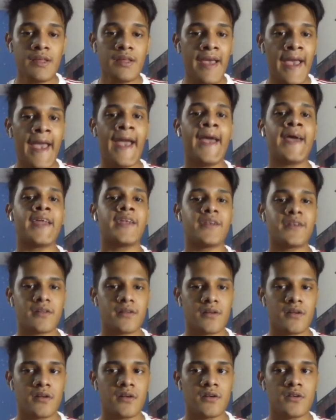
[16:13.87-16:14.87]
And
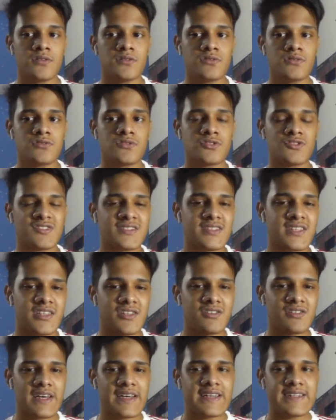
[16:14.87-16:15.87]
to see
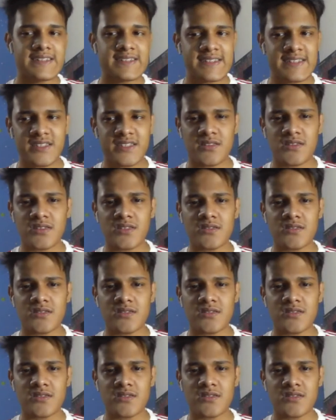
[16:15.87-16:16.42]
United